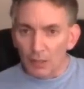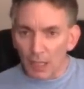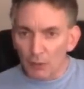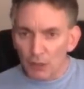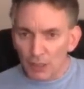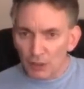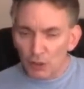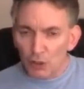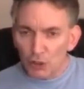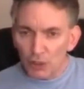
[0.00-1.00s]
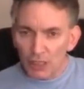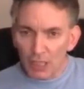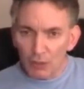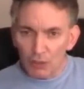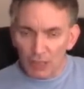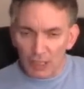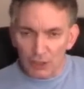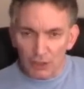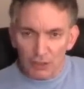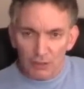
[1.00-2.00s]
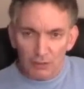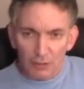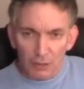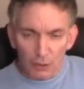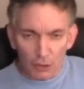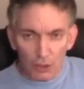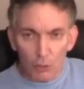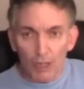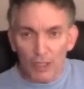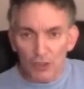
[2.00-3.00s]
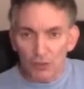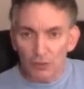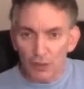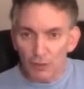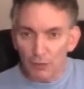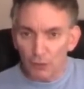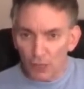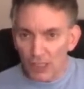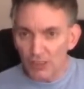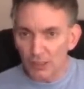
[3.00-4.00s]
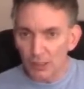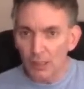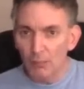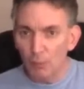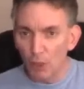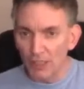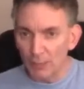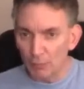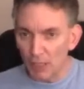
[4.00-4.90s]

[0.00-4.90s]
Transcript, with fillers: Now you can use your calculation, your equation for the freezing point